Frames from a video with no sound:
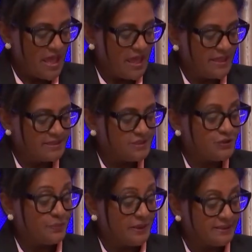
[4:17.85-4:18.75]
is to
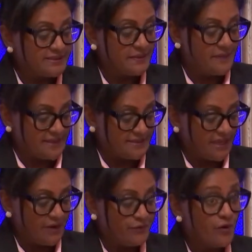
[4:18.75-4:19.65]
build and
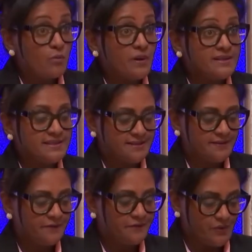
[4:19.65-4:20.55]
maintain robust,
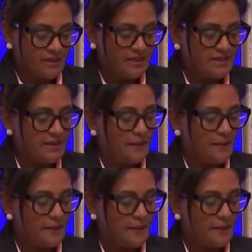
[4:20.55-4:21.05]
free,